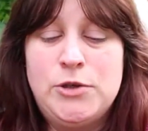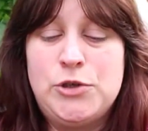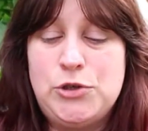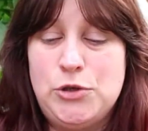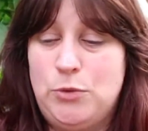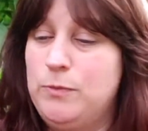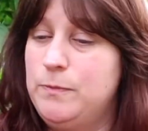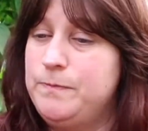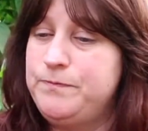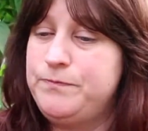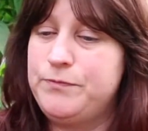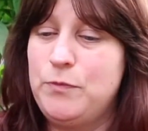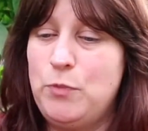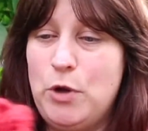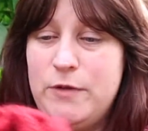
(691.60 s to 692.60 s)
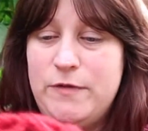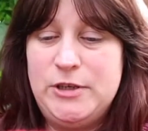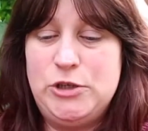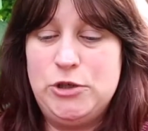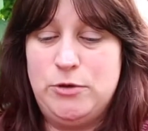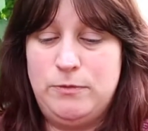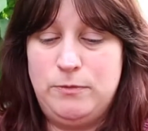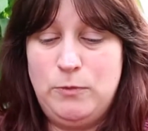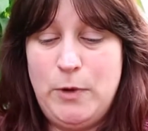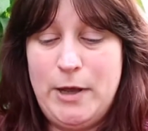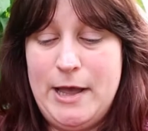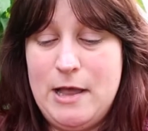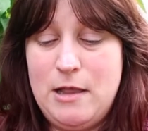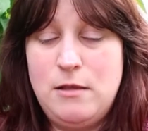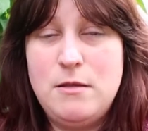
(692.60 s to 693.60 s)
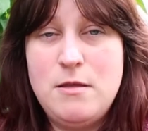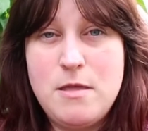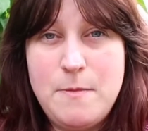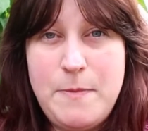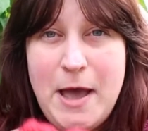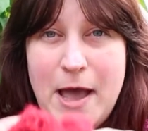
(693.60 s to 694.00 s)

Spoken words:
So what have I done? Well, the